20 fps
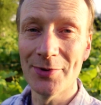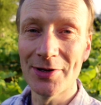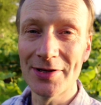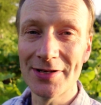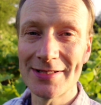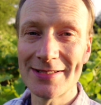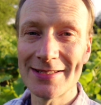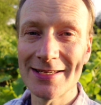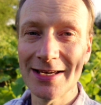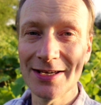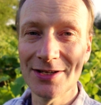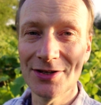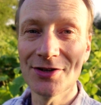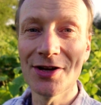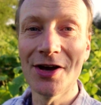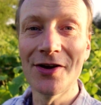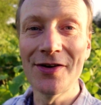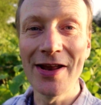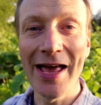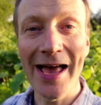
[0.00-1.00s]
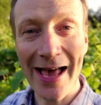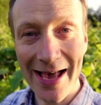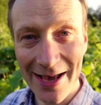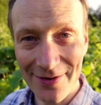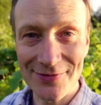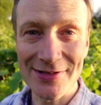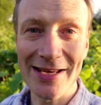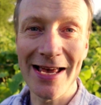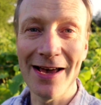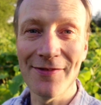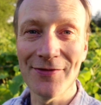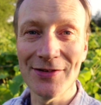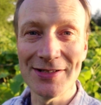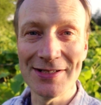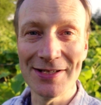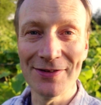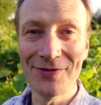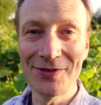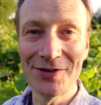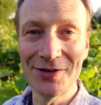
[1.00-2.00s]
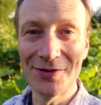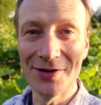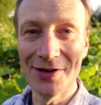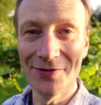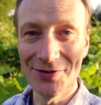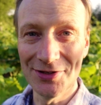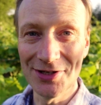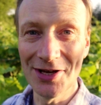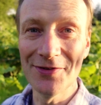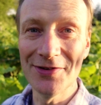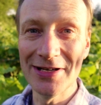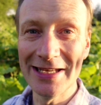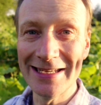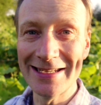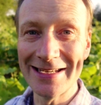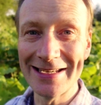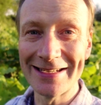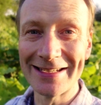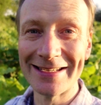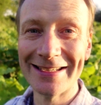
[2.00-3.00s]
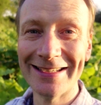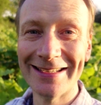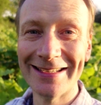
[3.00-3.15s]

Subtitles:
but you don't have to have it if you don't need it.